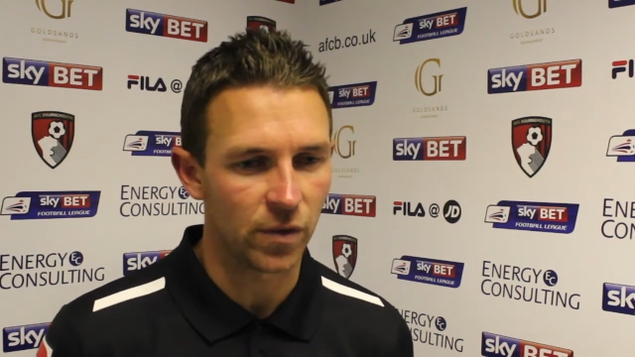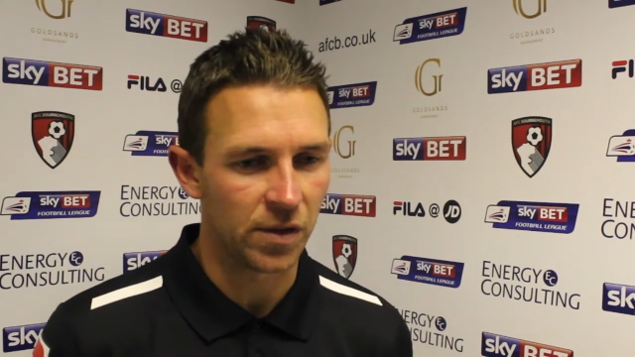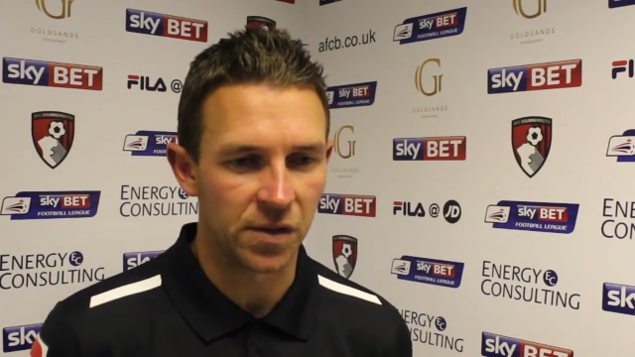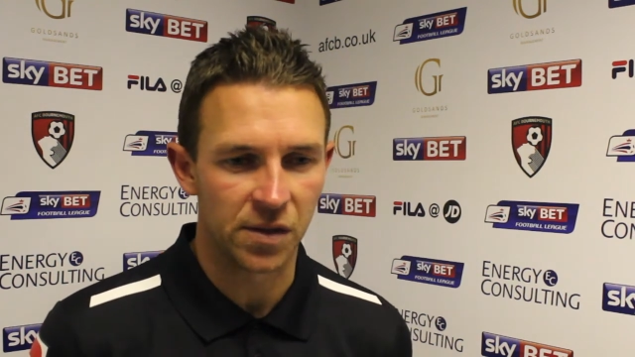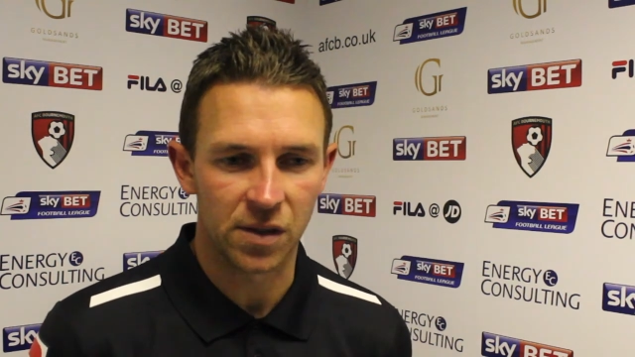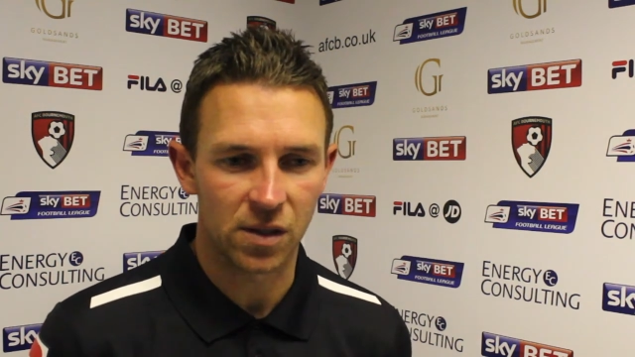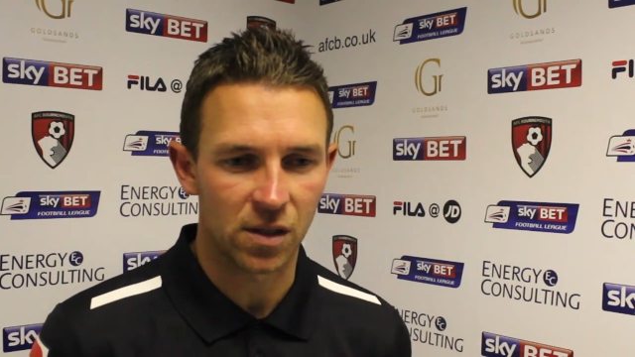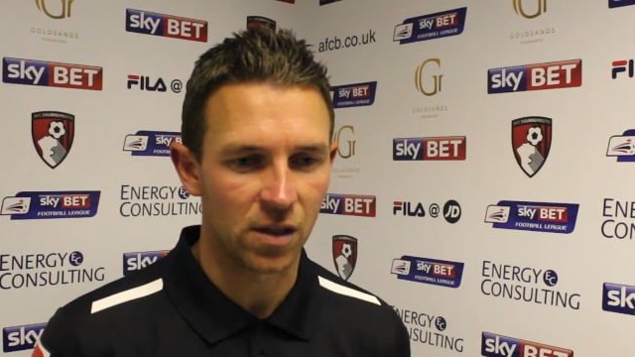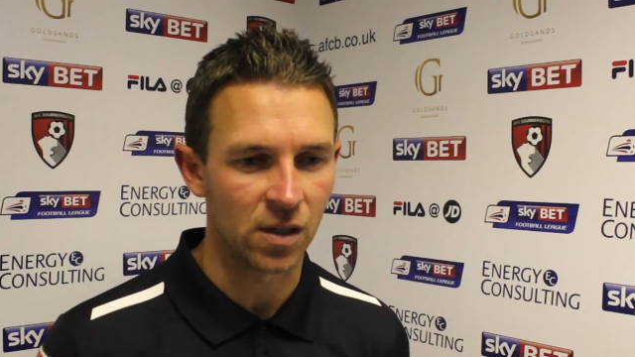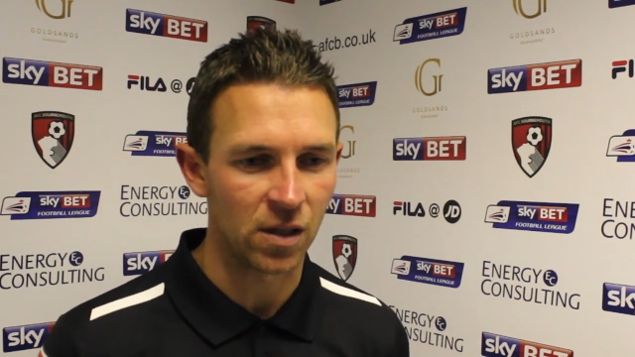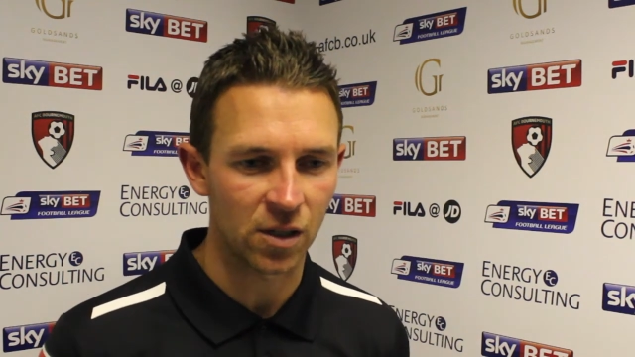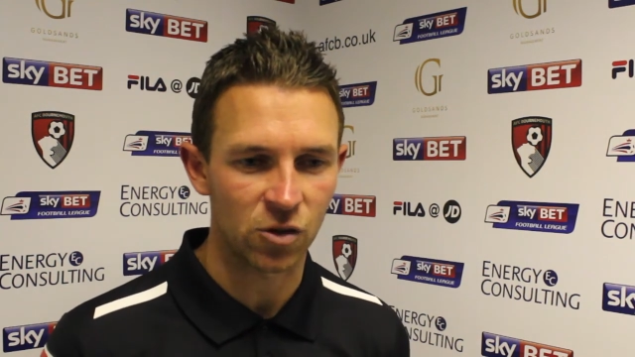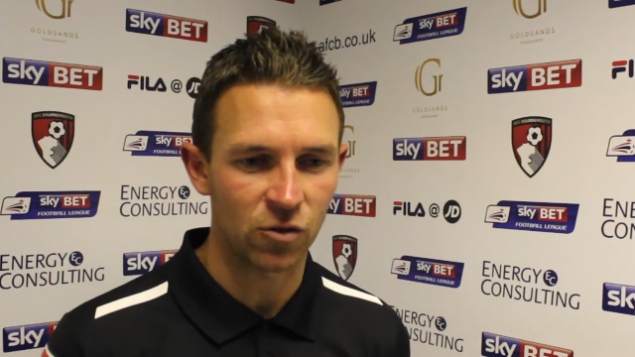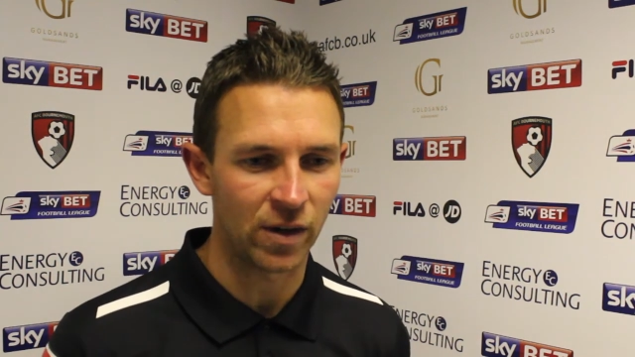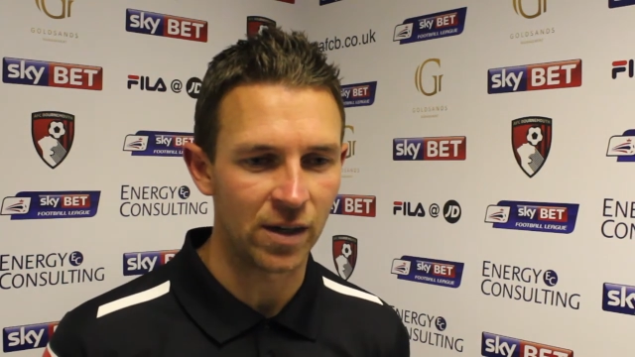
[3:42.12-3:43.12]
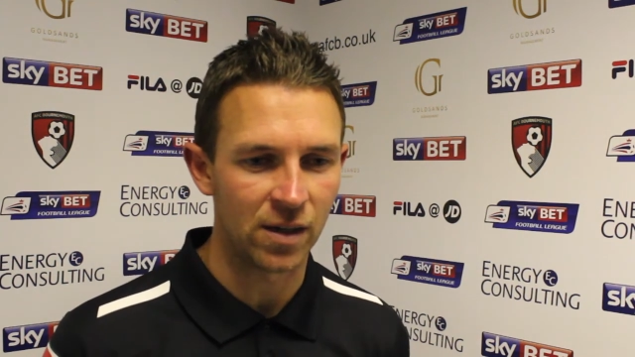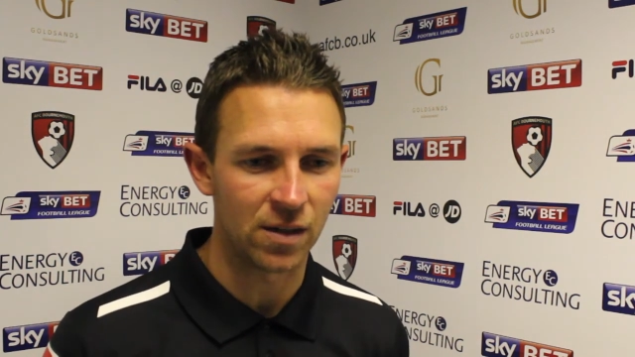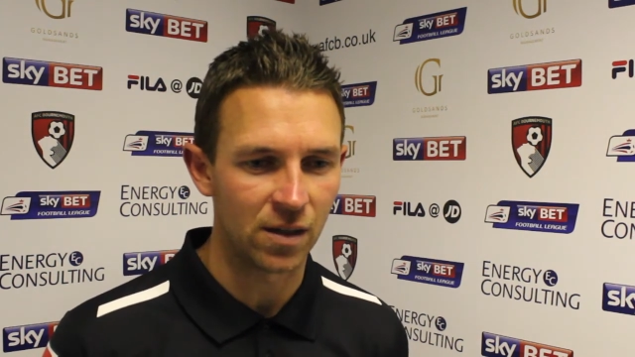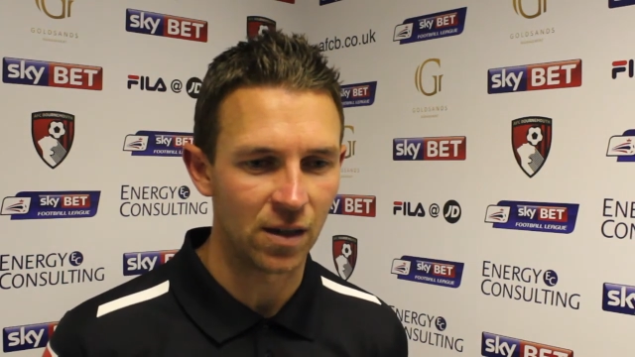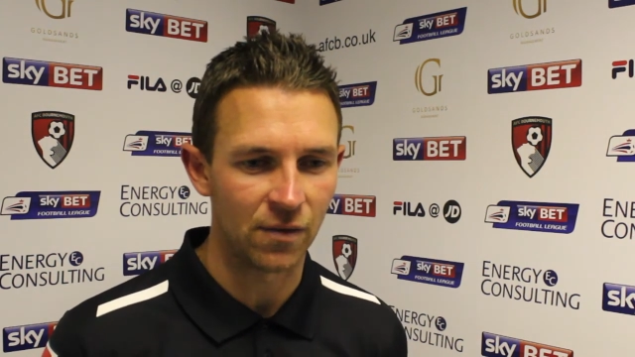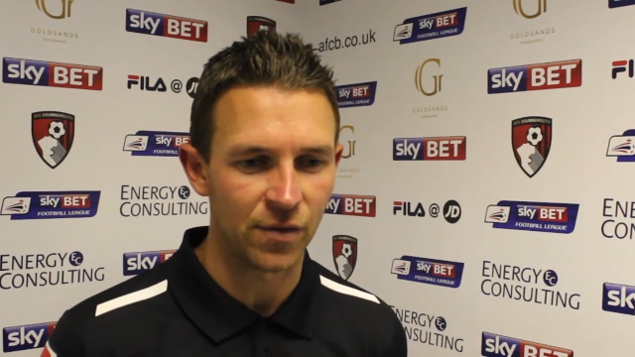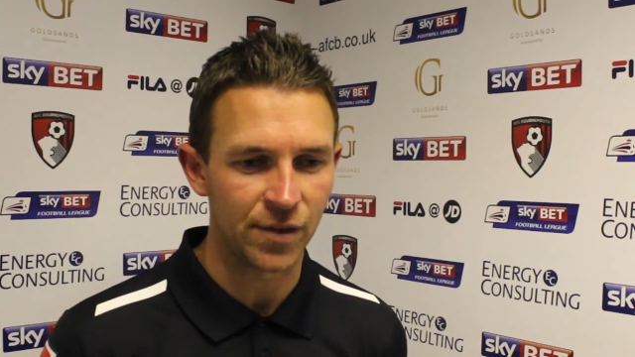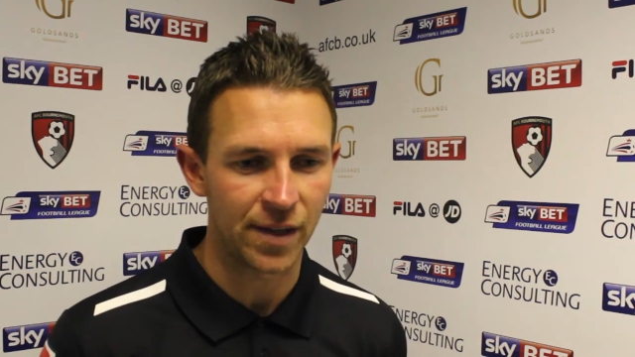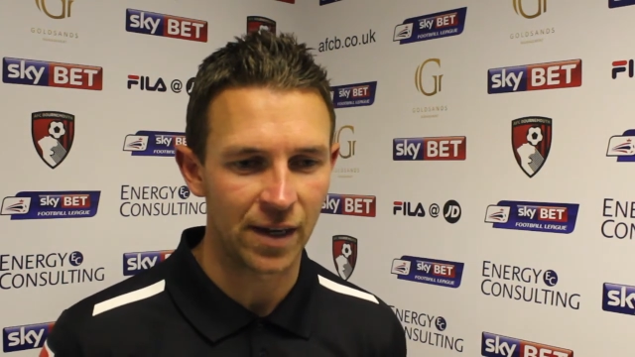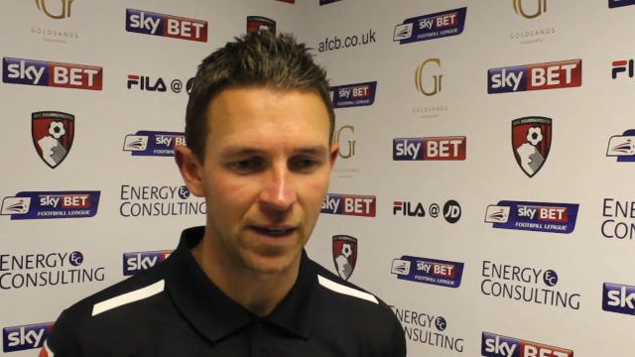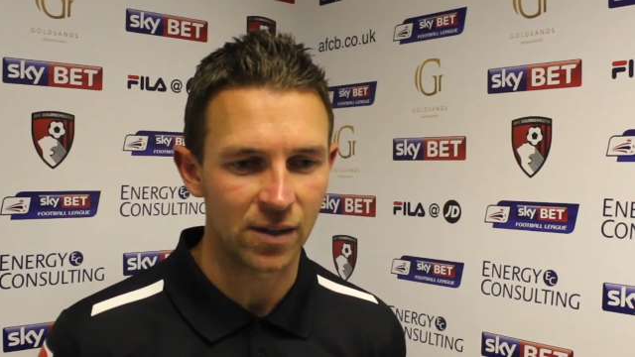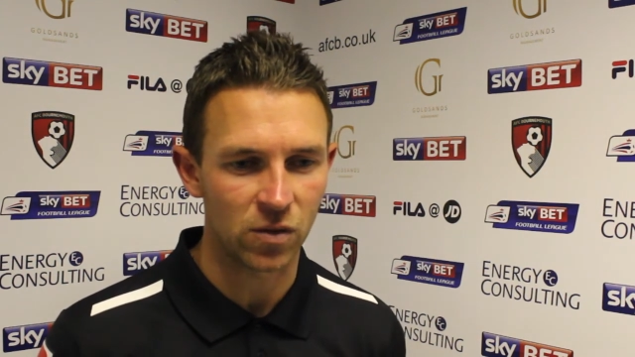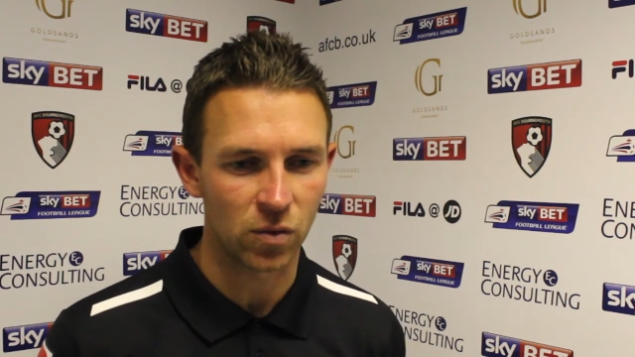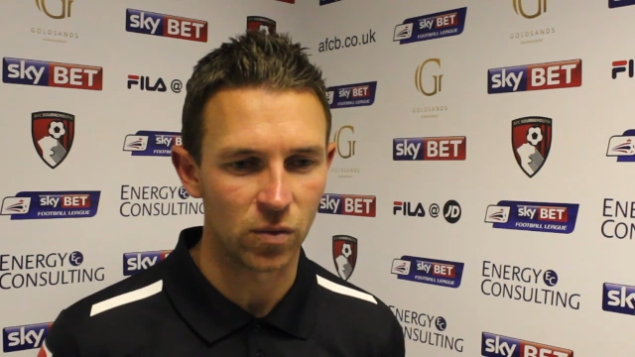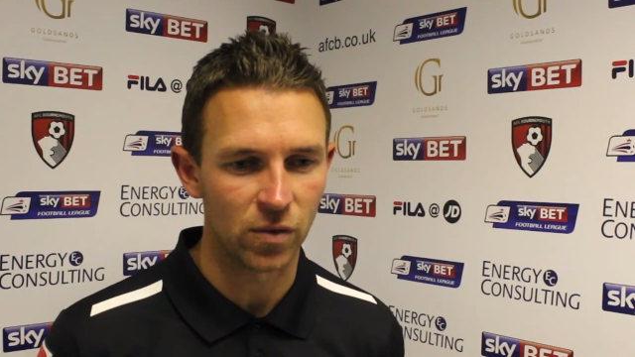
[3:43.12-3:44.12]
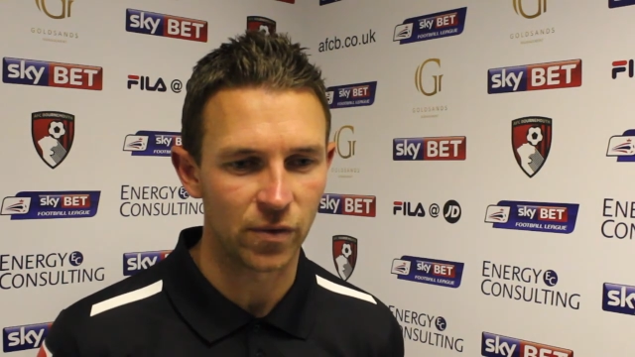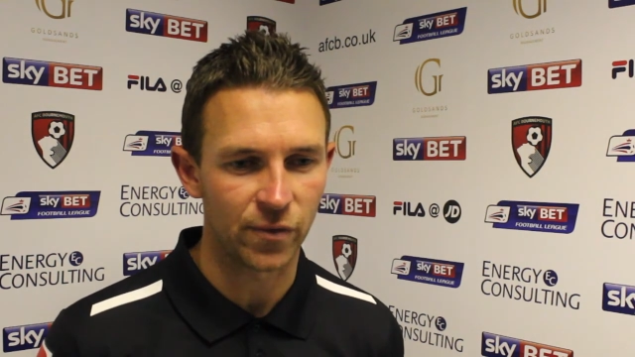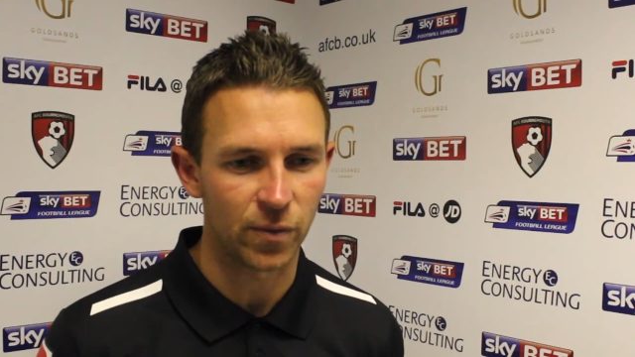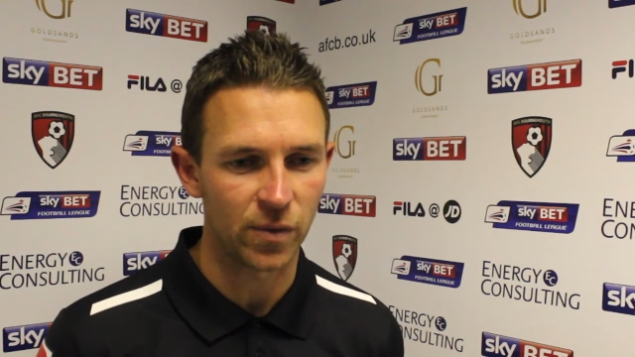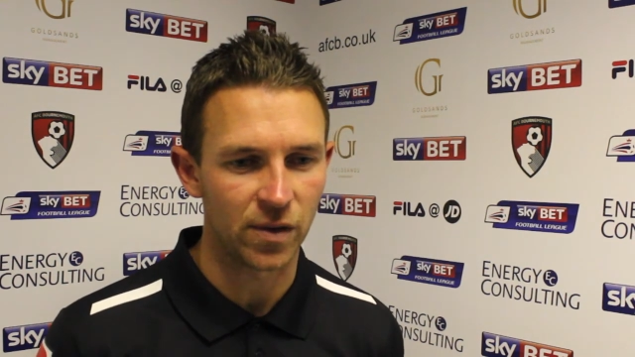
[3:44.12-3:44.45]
and I train every day sort of